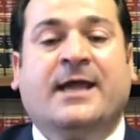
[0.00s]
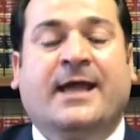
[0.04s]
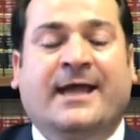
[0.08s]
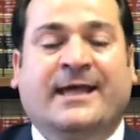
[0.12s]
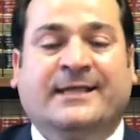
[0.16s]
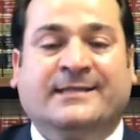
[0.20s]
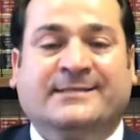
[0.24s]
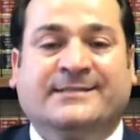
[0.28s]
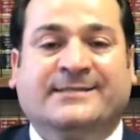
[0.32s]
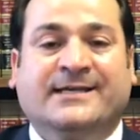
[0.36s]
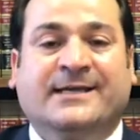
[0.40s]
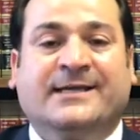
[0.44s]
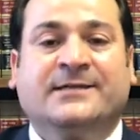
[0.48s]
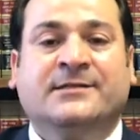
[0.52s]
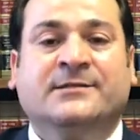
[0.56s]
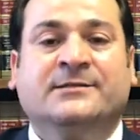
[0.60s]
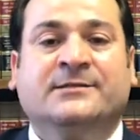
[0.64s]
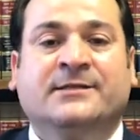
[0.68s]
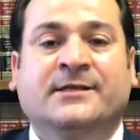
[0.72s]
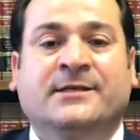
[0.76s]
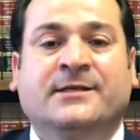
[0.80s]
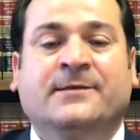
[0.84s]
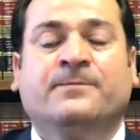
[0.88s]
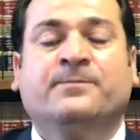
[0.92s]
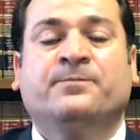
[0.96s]
And
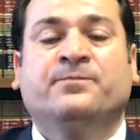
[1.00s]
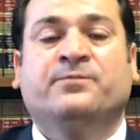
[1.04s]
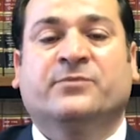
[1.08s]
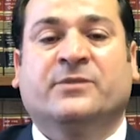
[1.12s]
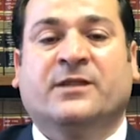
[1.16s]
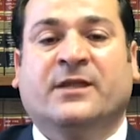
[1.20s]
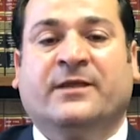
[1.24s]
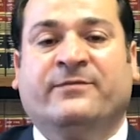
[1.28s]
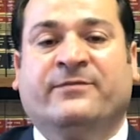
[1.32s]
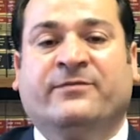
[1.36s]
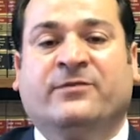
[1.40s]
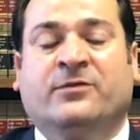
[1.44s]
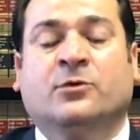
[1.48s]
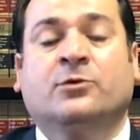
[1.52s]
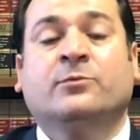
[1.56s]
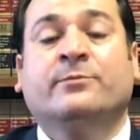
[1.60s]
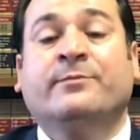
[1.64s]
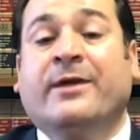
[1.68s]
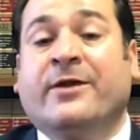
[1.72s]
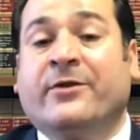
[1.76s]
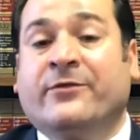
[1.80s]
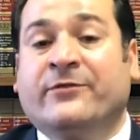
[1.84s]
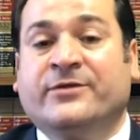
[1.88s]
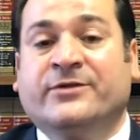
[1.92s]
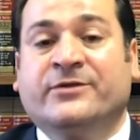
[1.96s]
secondly, if you
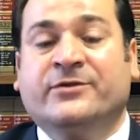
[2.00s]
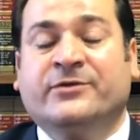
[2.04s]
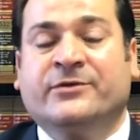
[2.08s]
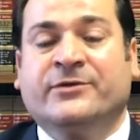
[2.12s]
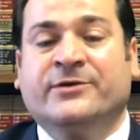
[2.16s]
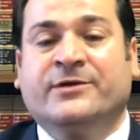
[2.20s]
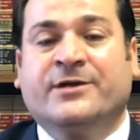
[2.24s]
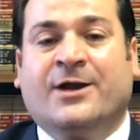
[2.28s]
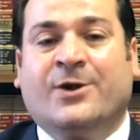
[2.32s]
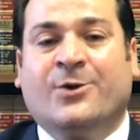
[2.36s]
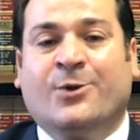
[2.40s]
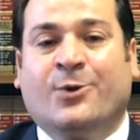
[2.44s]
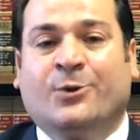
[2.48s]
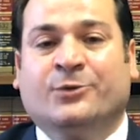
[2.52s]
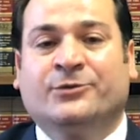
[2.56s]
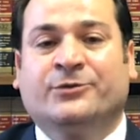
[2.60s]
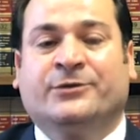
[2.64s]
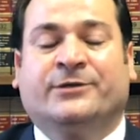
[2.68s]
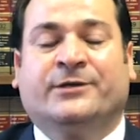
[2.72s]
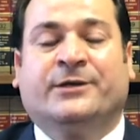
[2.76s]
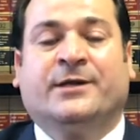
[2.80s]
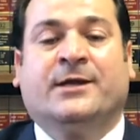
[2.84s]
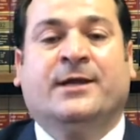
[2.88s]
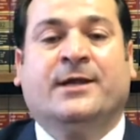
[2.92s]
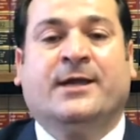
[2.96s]
married a green card
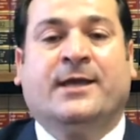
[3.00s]
holder